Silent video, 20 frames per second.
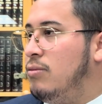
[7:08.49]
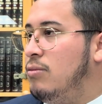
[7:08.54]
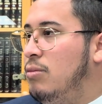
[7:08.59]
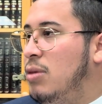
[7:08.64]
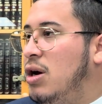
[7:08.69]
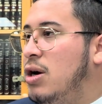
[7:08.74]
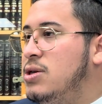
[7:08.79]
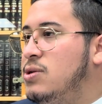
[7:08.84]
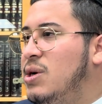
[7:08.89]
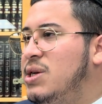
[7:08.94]

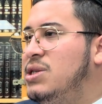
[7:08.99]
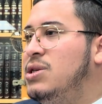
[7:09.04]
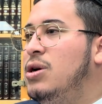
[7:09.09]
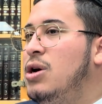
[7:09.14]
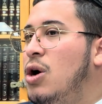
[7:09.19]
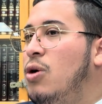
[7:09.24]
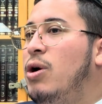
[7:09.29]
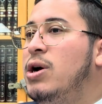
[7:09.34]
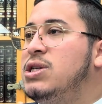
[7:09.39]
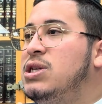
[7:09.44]
Because
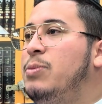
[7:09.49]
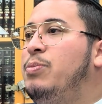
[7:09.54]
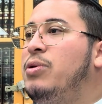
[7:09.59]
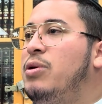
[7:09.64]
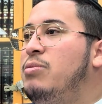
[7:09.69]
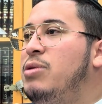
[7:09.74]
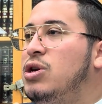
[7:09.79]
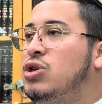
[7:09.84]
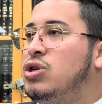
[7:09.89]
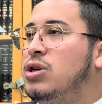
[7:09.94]
what's the
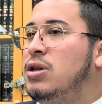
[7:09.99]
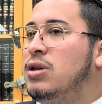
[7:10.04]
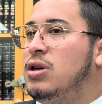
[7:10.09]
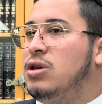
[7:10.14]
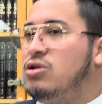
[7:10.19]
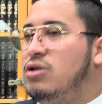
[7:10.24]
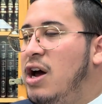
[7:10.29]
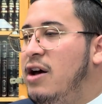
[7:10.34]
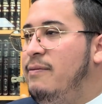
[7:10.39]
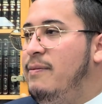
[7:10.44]
permission to
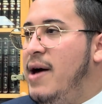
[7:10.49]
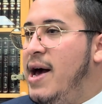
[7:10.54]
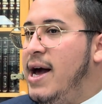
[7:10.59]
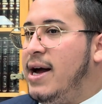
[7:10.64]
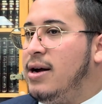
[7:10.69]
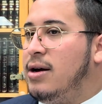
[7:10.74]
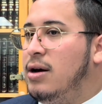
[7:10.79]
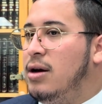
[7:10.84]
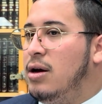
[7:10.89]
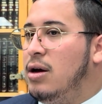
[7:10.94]
drive
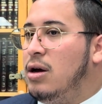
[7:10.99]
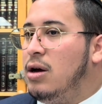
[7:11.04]
back?